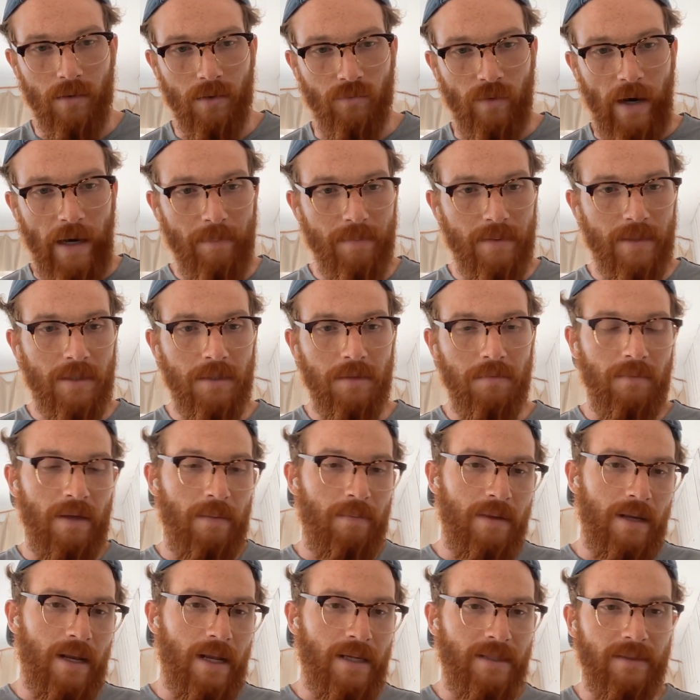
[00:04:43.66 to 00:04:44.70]
reps,
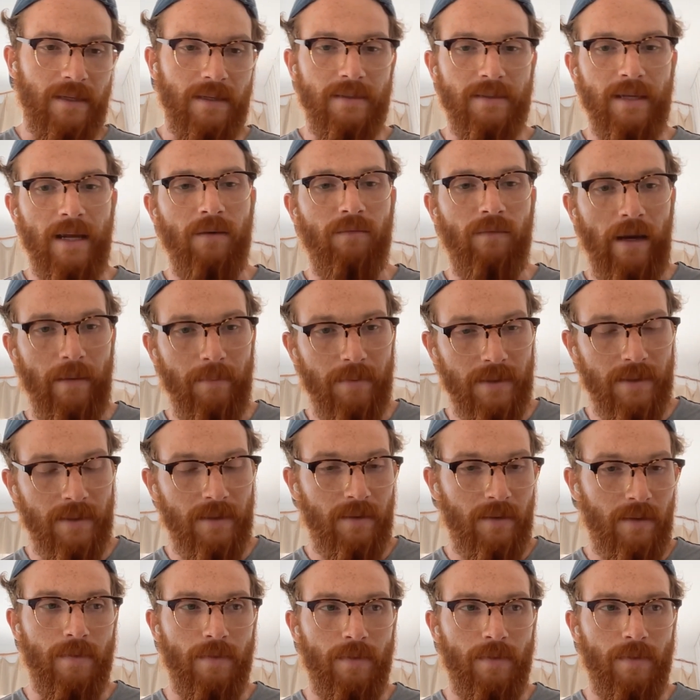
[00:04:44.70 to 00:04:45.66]
maybe less than 10 reps.